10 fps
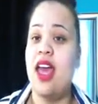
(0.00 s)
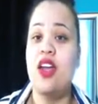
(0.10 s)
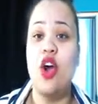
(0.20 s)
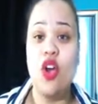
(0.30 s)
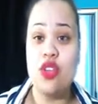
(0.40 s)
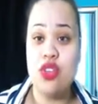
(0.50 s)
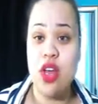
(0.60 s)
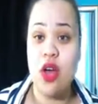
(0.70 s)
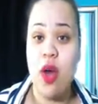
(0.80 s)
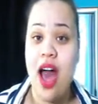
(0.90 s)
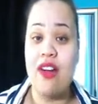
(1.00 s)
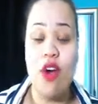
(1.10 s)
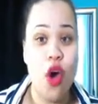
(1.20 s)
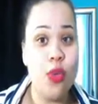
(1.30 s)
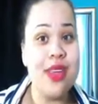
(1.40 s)
And also, I've
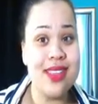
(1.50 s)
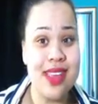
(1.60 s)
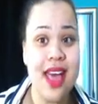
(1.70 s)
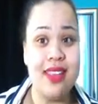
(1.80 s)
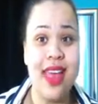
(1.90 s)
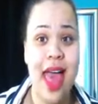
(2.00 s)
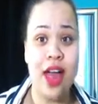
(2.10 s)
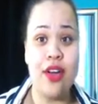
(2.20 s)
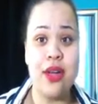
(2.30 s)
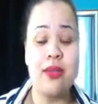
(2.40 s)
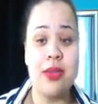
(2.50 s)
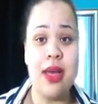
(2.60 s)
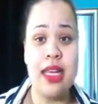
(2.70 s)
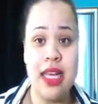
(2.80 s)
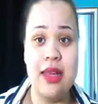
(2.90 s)
always said the acronym to
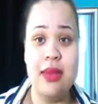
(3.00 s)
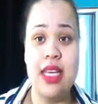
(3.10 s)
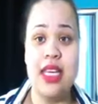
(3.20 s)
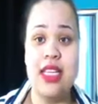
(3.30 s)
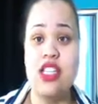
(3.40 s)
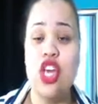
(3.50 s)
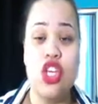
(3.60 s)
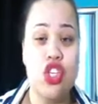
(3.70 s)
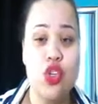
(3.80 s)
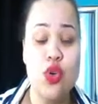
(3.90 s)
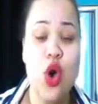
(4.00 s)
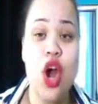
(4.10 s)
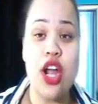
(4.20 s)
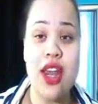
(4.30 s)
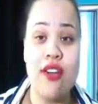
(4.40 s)
my name is You
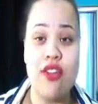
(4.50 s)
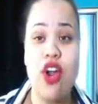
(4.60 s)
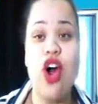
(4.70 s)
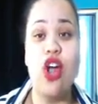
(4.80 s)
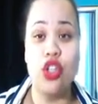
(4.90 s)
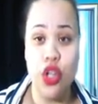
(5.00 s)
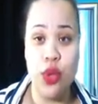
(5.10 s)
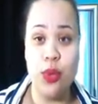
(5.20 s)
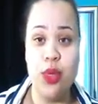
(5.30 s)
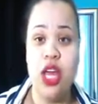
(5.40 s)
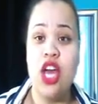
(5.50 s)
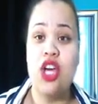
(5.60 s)
Are Never Alone.